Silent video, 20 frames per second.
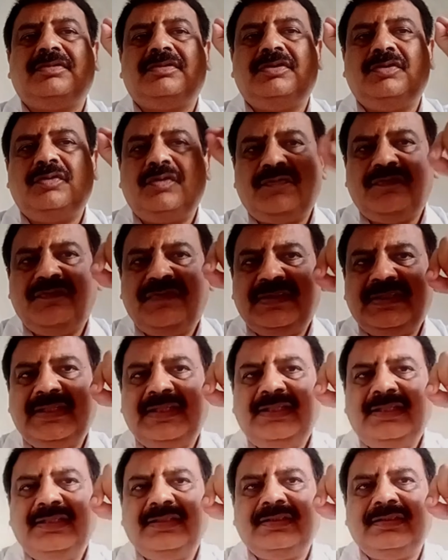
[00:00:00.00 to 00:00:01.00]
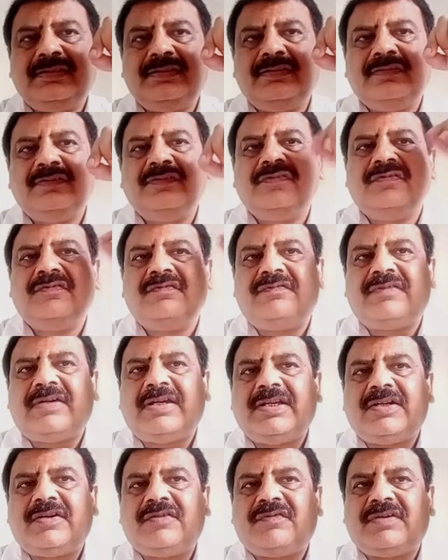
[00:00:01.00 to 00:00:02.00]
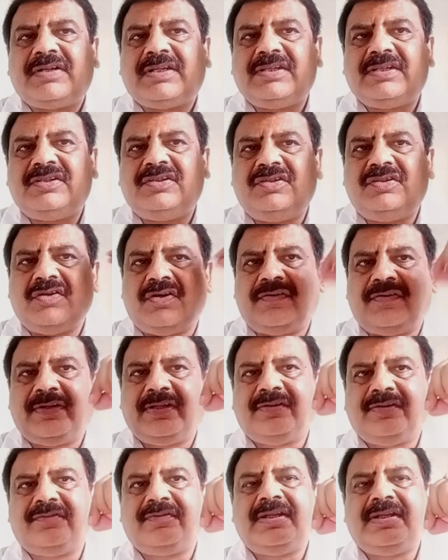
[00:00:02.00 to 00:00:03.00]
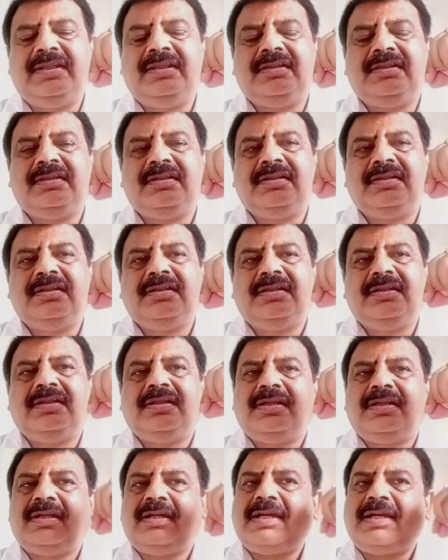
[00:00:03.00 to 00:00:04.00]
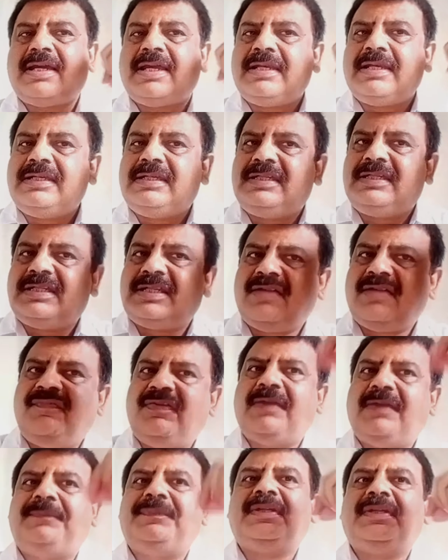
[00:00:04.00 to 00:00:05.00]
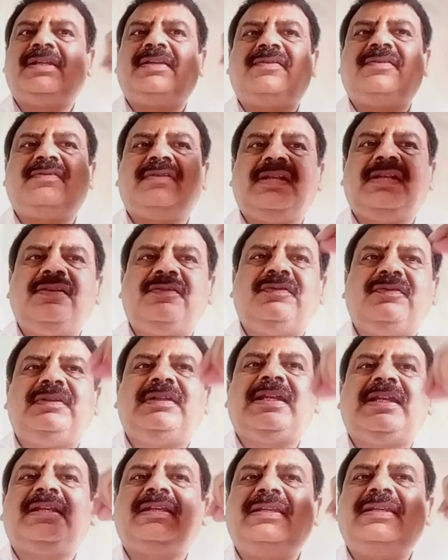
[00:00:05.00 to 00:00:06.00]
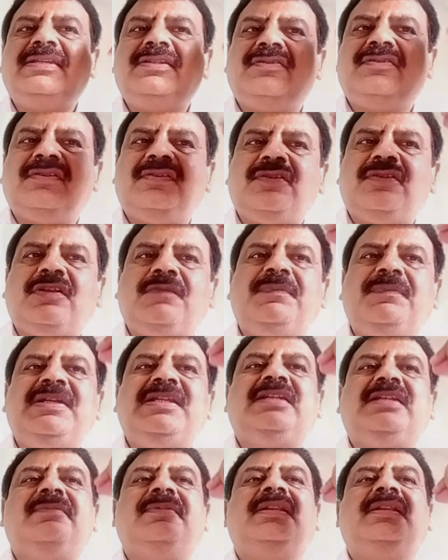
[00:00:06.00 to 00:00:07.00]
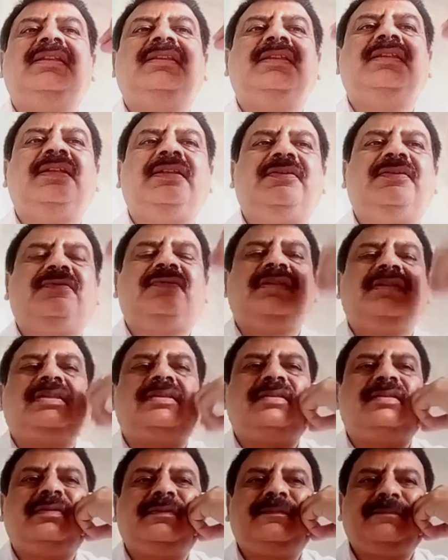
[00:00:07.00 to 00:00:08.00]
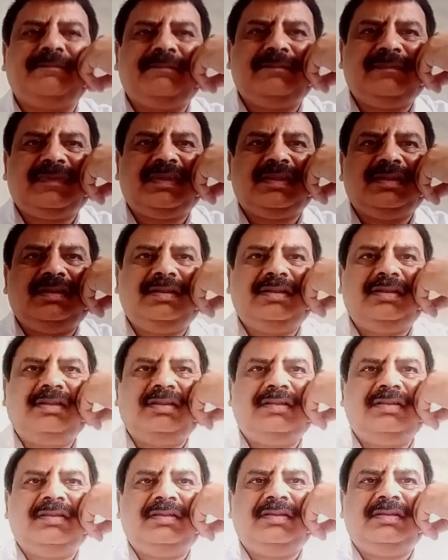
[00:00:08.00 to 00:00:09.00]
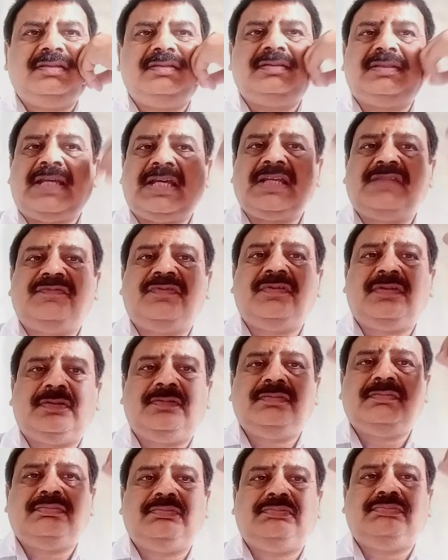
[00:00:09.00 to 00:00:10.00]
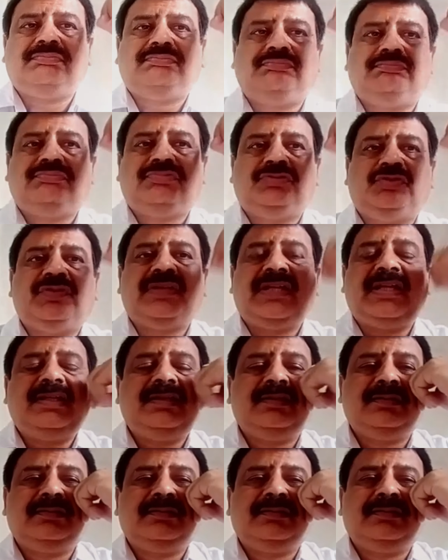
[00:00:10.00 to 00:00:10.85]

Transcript: look within, find out what is your strength, and develop that strength so that at least you're not beatable in that strength. Thanks for today.